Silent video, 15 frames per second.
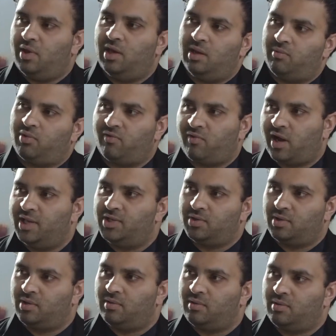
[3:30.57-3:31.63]
in and provide
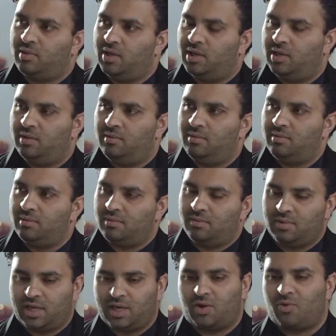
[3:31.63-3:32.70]
sort of
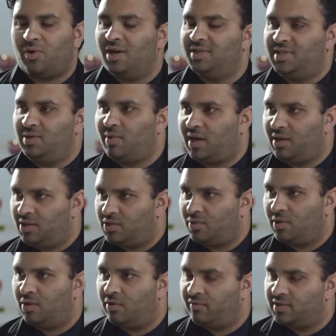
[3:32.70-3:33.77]
like a
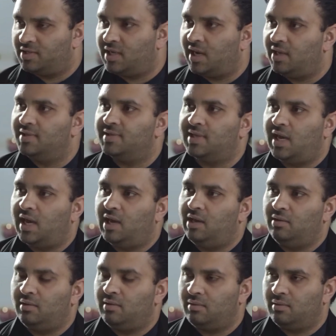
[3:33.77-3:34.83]
quasi-regulatory oversight and
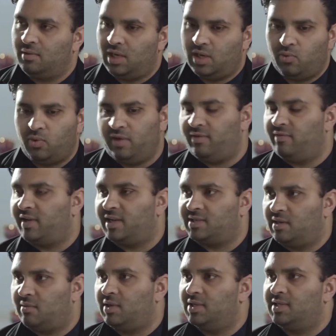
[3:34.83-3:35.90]
say, we've
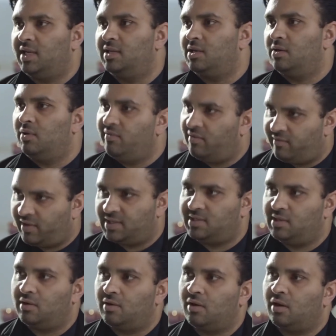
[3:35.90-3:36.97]
invested in Monsanto, we've
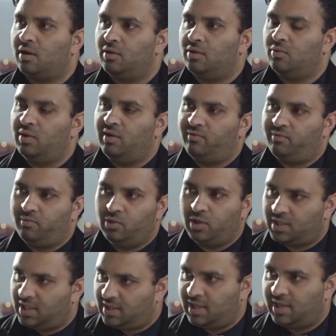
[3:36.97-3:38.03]
invested in Cargill, we've
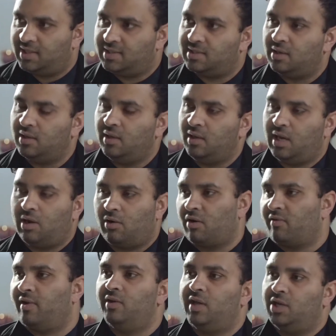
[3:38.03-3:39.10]
looked at this, and
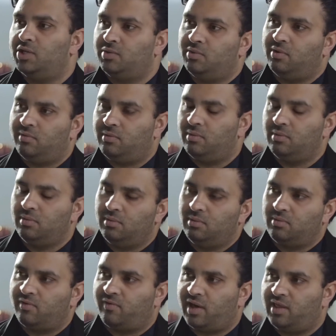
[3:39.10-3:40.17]
our foundation will
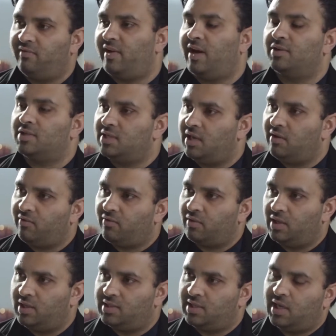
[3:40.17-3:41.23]
provide the vouchsafe for
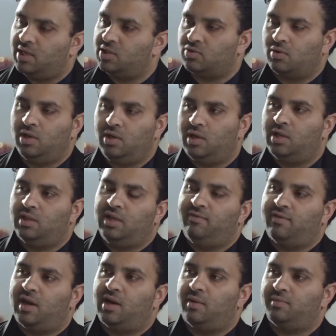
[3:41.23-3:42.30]
these things, or are you going to leave
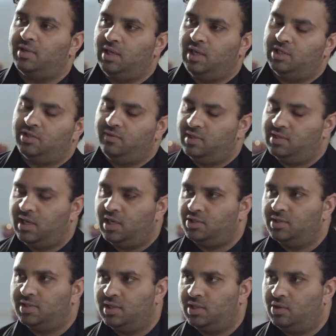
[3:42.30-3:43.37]
that up to each of these
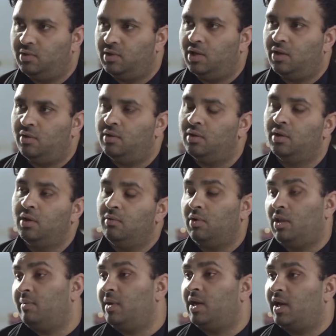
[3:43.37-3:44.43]
nations to do alone
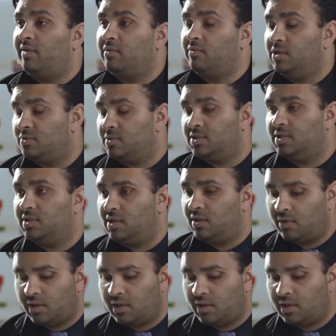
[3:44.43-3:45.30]
when they might not have the resources to do